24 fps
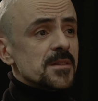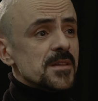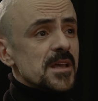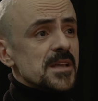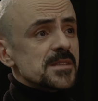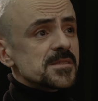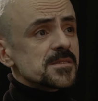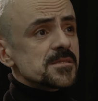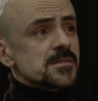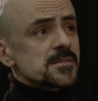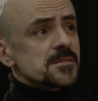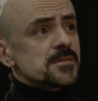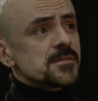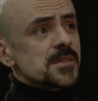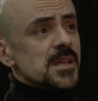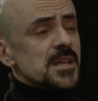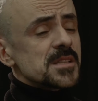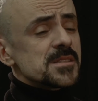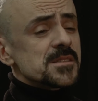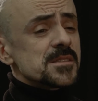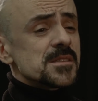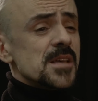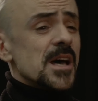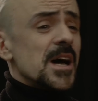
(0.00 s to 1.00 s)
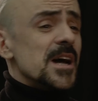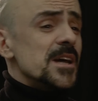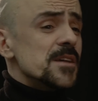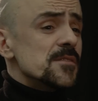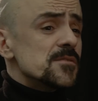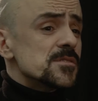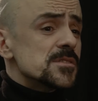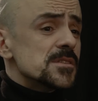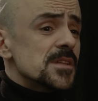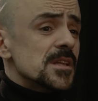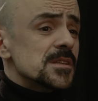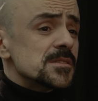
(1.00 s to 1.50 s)
That's, that's
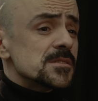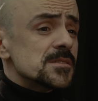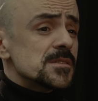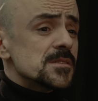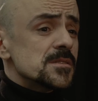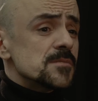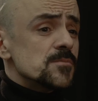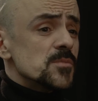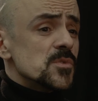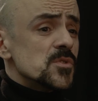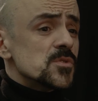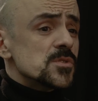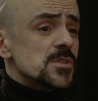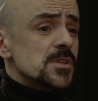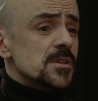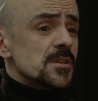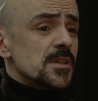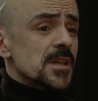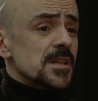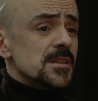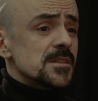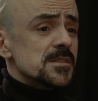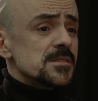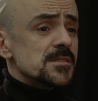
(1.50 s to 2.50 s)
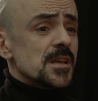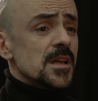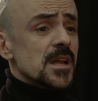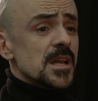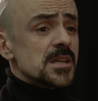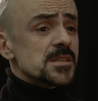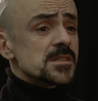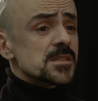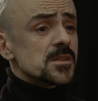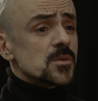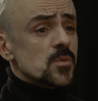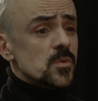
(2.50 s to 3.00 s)
Ives, that's this music, that is the
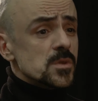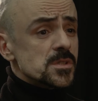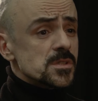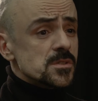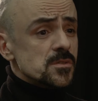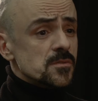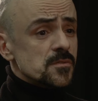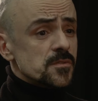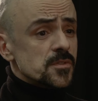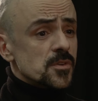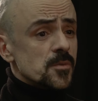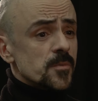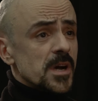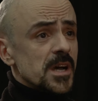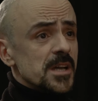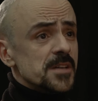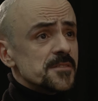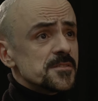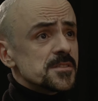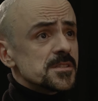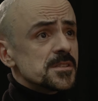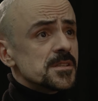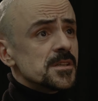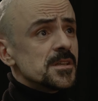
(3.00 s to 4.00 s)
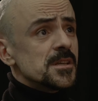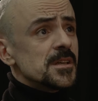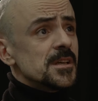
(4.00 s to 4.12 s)
unanswered question from Ives.